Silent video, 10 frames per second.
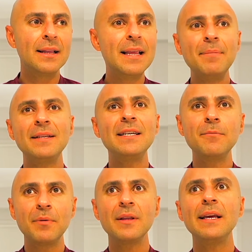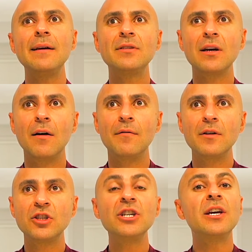limiting beliefs of
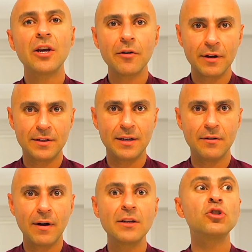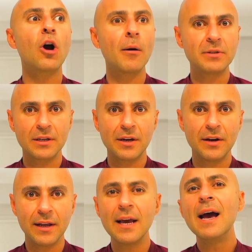security, right? Job
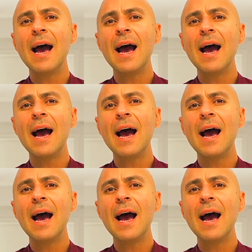security.